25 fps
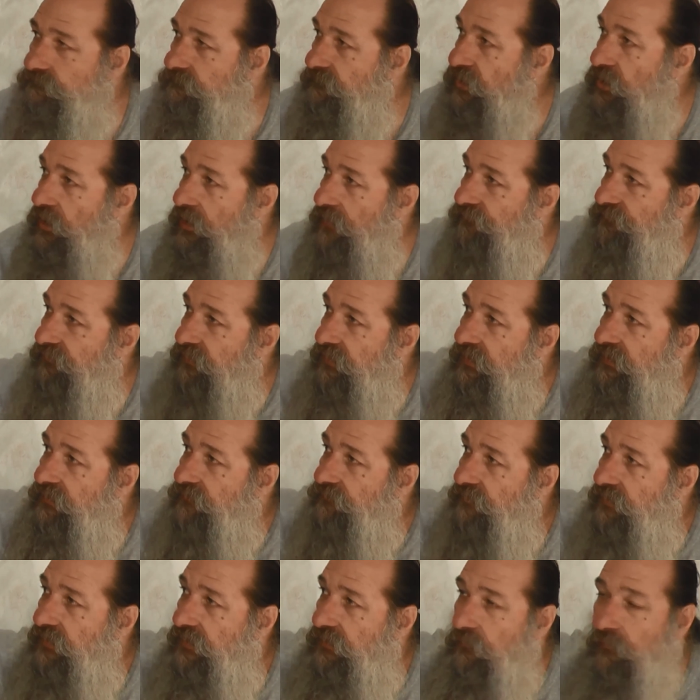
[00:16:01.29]
Caught the end
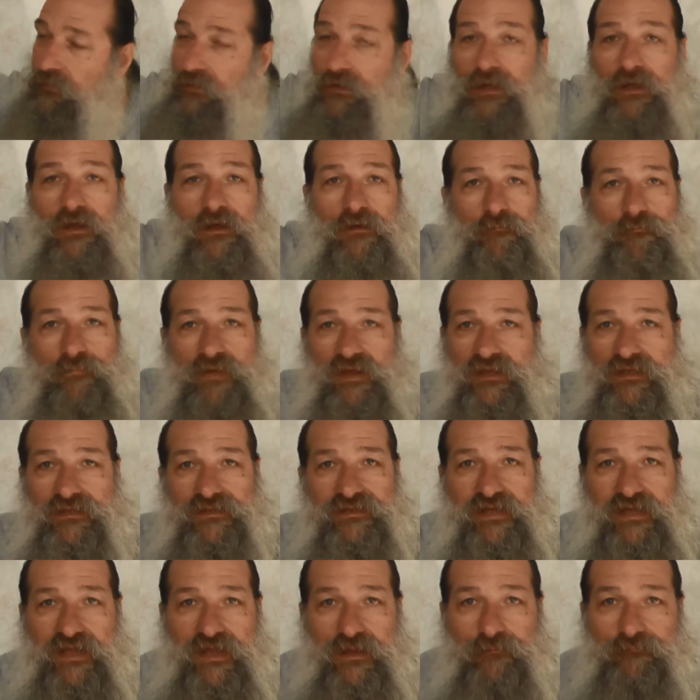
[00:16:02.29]
of it anyway. Oh,
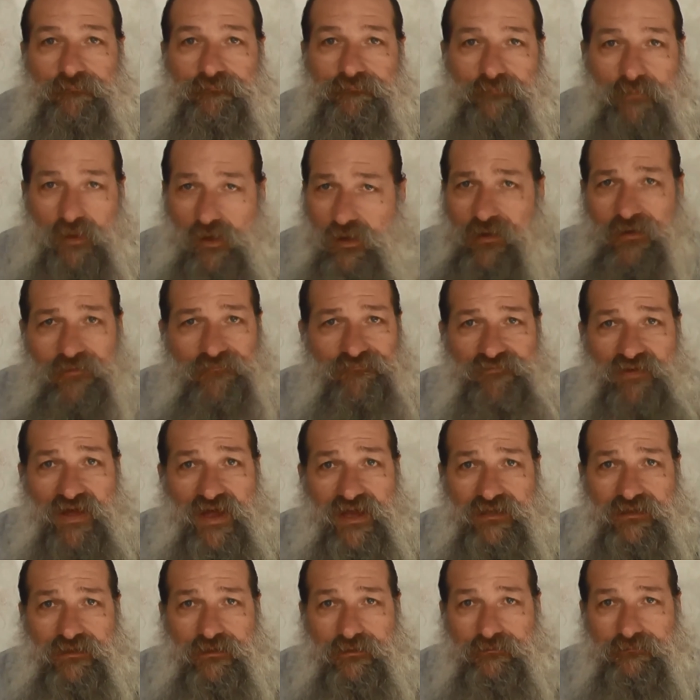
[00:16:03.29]
Mellencamp on
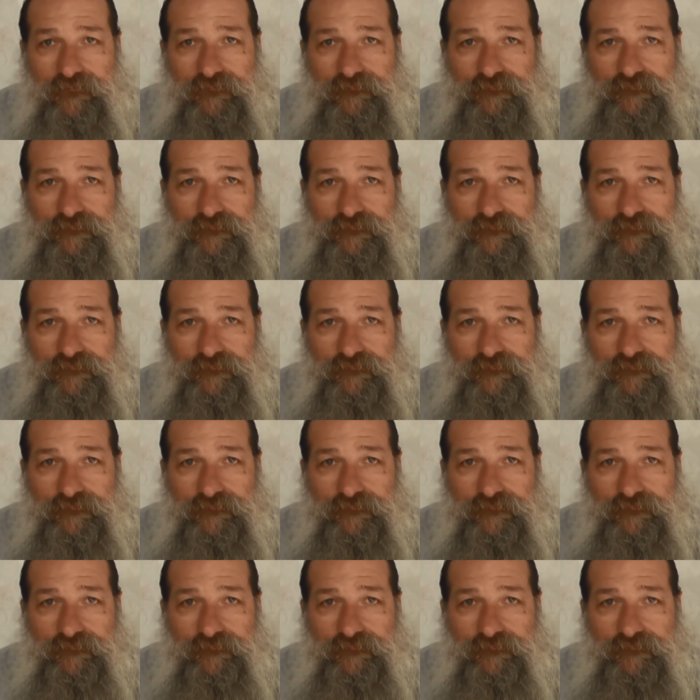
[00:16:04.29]
vinyl.